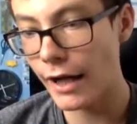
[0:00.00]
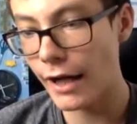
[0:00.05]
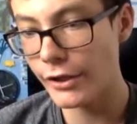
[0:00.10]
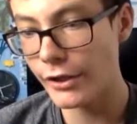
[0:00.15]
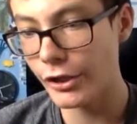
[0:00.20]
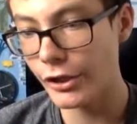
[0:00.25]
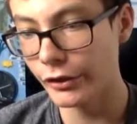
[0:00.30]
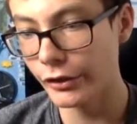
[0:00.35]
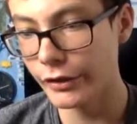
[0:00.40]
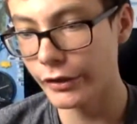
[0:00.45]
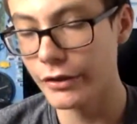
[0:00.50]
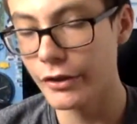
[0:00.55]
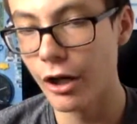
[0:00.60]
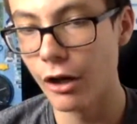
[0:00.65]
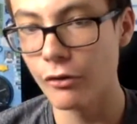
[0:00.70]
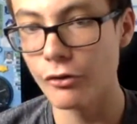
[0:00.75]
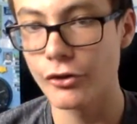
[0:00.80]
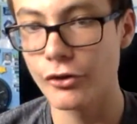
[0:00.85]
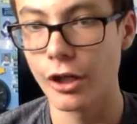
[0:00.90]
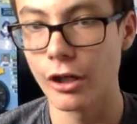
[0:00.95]
actually,
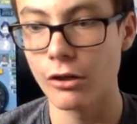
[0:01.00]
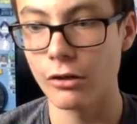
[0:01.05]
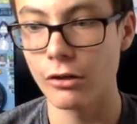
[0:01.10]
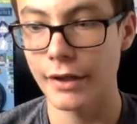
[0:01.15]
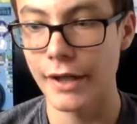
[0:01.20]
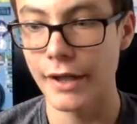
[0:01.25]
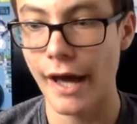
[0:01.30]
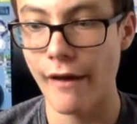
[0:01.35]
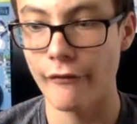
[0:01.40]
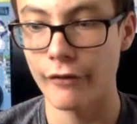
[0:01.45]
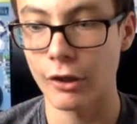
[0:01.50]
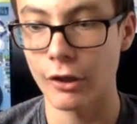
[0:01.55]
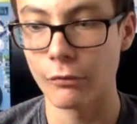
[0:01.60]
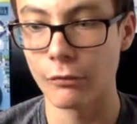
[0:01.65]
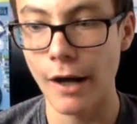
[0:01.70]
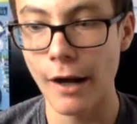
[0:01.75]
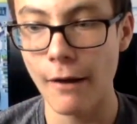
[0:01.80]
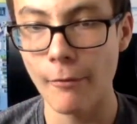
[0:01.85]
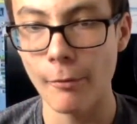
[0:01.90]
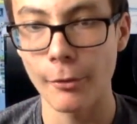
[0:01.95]
no joke, have
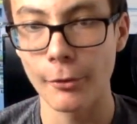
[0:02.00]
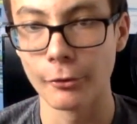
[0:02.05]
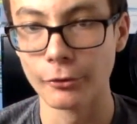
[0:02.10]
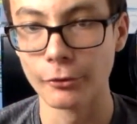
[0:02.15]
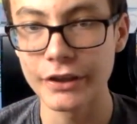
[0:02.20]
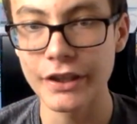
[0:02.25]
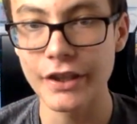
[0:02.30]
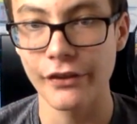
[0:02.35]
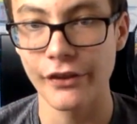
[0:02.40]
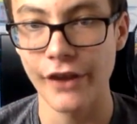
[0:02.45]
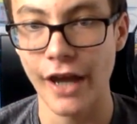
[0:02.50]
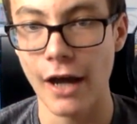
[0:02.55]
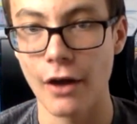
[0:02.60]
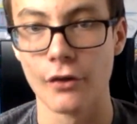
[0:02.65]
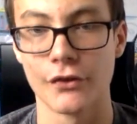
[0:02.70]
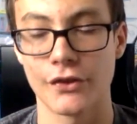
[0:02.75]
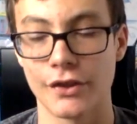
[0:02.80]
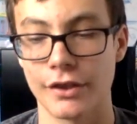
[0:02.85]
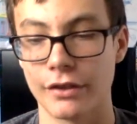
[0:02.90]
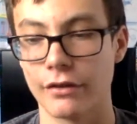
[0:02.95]
around
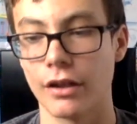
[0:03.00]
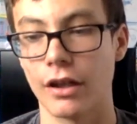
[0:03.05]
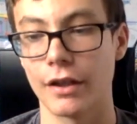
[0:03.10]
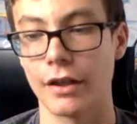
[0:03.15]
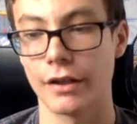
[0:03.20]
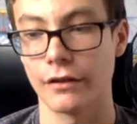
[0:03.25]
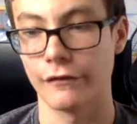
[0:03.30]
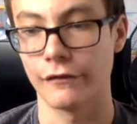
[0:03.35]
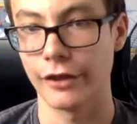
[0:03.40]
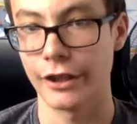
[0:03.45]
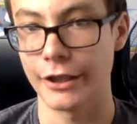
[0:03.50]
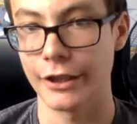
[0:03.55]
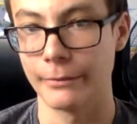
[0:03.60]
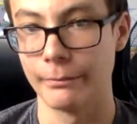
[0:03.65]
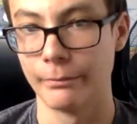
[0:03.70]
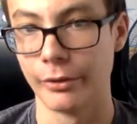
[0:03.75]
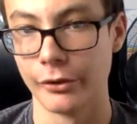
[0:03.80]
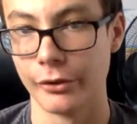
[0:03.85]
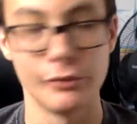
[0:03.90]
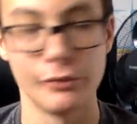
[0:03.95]
3,000 uninflated
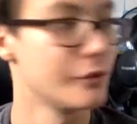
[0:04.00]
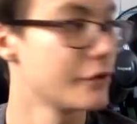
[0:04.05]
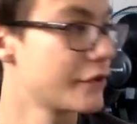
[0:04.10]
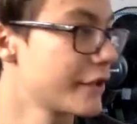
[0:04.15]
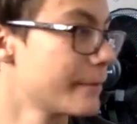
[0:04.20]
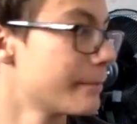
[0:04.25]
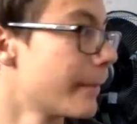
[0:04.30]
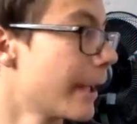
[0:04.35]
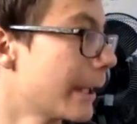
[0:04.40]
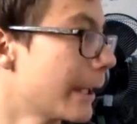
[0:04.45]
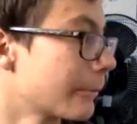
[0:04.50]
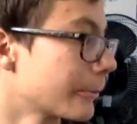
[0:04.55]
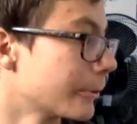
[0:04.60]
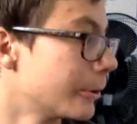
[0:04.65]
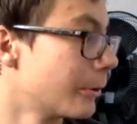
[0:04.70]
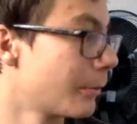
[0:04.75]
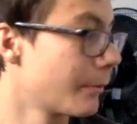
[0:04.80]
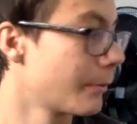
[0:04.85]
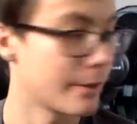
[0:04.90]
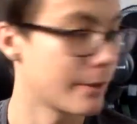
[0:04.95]
balloons in my
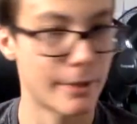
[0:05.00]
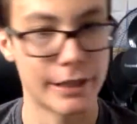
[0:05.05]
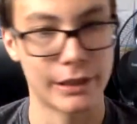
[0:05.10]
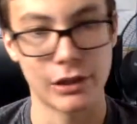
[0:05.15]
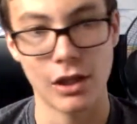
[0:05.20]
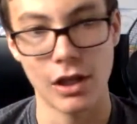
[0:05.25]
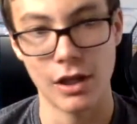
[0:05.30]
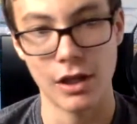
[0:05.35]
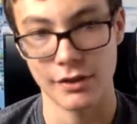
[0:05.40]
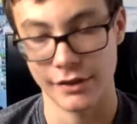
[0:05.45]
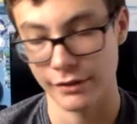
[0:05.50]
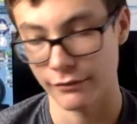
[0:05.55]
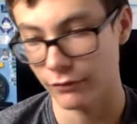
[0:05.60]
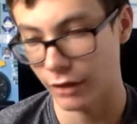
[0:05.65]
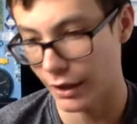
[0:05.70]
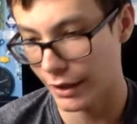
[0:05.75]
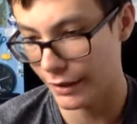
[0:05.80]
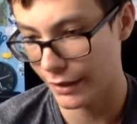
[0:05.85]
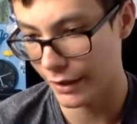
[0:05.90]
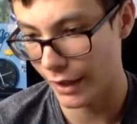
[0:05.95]
room, in my closet
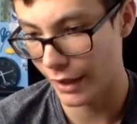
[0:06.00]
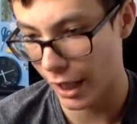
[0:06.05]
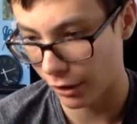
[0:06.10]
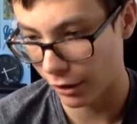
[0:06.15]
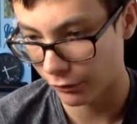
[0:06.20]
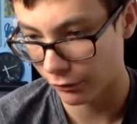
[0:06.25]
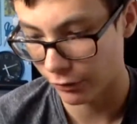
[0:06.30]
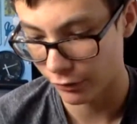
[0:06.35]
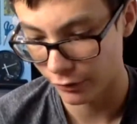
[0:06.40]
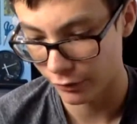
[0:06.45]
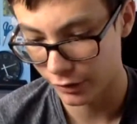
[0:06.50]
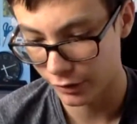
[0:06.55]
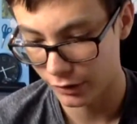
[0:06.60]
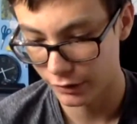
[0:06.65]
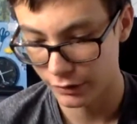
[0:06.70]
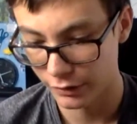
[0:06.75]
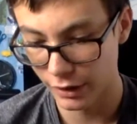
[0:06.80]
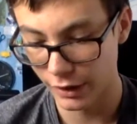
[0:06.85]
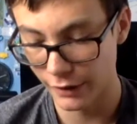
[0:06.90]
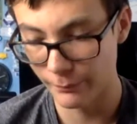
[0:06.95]
right now.
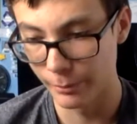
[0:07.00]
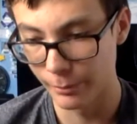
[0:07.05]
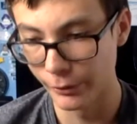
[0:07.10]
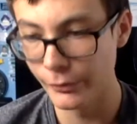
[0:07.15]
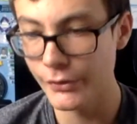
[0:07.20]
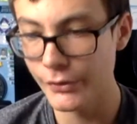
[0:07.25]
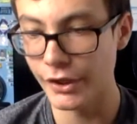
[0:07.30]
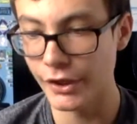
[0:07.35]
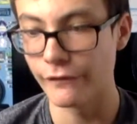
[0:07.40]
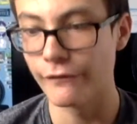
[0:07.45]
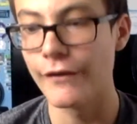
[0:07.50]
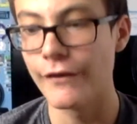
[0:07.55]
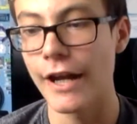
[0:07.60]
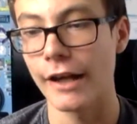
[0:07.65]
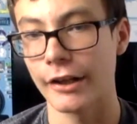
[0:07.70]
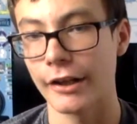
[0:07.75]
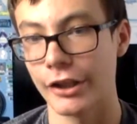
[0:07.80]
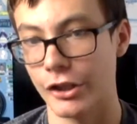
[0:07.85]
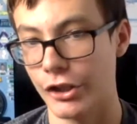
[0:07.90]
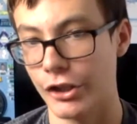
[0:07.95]
Balloons are
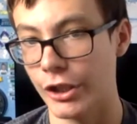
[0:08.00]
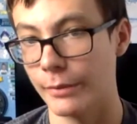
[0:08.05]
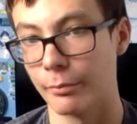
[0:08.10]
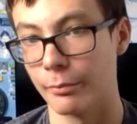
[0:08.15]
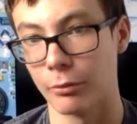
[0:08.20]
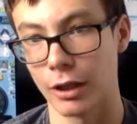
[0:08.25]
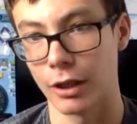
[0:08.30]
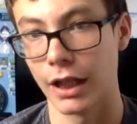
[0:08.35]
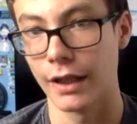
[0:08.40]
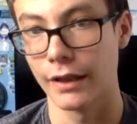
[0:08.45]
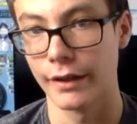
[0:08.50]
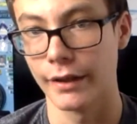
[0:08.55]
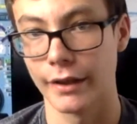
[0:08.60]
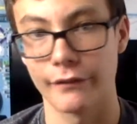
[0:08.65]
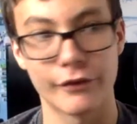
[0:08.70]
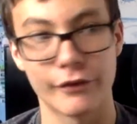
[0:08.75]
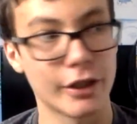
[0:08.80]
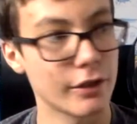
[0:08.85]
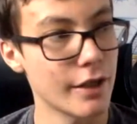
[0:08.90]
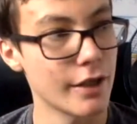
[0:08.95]
very cheap where I live.
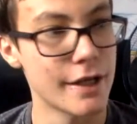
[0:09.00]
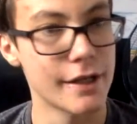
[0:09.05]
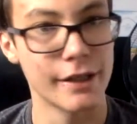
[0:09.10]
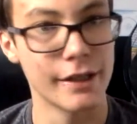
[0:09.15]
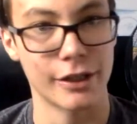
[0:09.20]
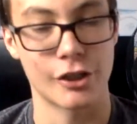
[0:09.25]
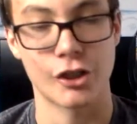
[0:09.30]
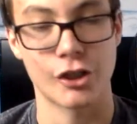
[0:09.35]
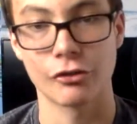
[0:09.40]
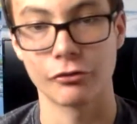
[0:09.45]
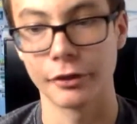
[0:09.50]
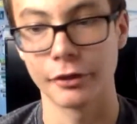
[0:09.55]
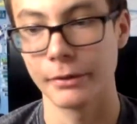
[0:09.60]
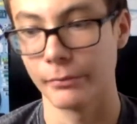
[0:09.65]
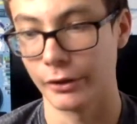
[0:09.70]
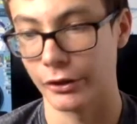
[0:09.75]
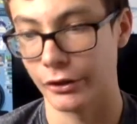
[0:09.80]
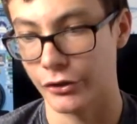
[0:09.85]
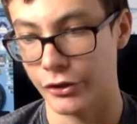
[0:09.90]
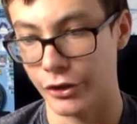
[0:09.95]
They're like
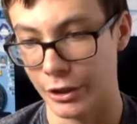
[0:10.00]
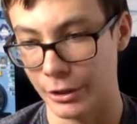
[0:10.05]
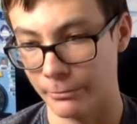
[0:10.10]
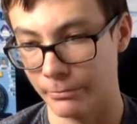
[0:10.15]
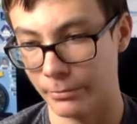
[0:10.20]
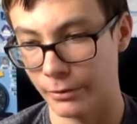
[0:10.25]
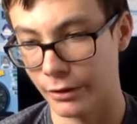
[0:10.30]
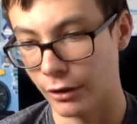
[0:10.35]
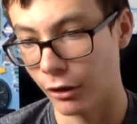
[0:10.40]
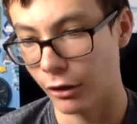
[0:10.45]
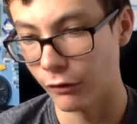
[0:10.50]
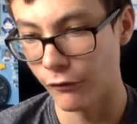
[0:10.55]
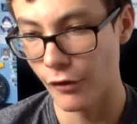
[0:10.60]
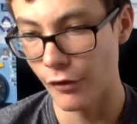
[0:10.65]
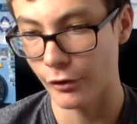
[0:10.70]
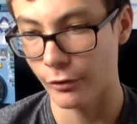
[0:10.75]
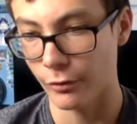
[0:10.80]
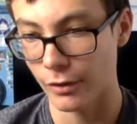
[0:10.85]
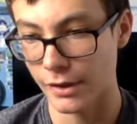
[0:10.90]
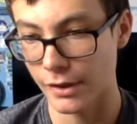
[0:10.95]
extremely cheap. Over the
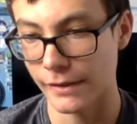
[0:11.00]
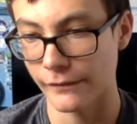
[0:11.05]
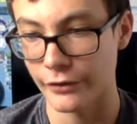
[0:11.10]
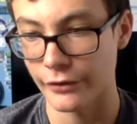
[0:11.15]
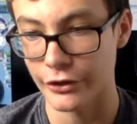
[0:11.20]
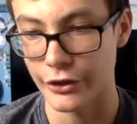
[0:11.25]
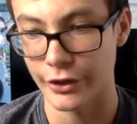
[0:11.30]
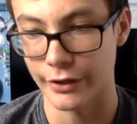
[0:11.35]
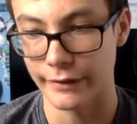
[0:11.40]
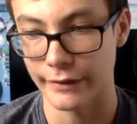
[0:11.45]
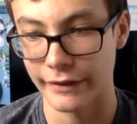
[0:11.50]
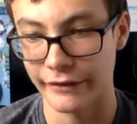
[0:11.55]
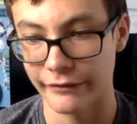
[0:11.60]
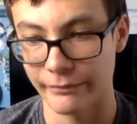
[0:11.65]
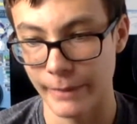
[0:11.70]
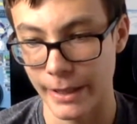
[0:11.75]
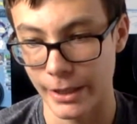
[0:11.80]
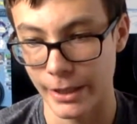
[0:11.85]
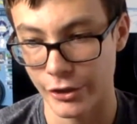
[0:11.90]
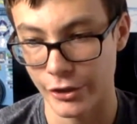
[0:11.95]
course of a year, I've
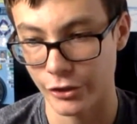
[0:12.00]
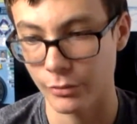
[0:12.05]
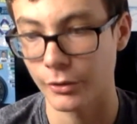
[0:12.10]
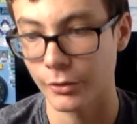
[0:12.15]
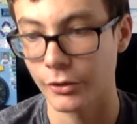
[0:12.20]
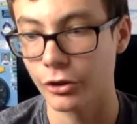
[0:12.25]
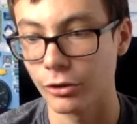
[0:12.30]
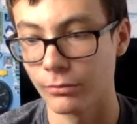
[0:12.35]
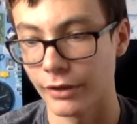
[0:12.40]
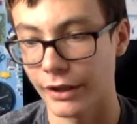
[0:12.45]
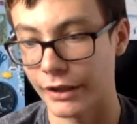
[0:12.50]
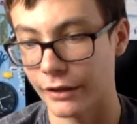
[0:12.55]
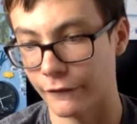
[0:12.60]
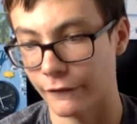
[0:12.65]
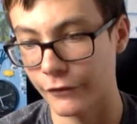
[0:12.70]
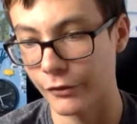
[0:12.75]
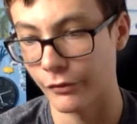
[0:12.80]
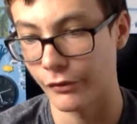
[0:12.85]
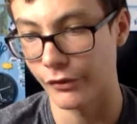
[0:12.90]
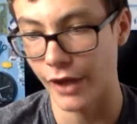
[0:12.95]
managed to accumulate a
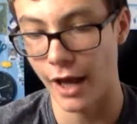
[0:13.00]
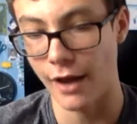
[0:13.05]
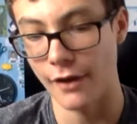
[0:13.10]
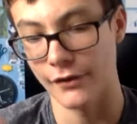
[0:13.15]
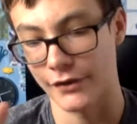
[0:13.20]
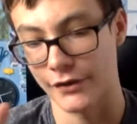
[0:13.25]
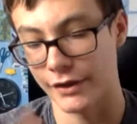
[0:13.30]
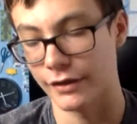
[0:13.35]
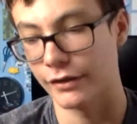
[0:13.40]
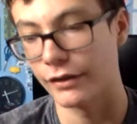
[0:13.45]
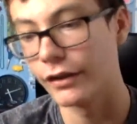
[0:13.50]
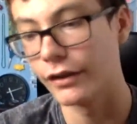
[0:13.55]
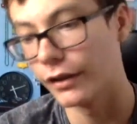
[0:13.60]
few thousand.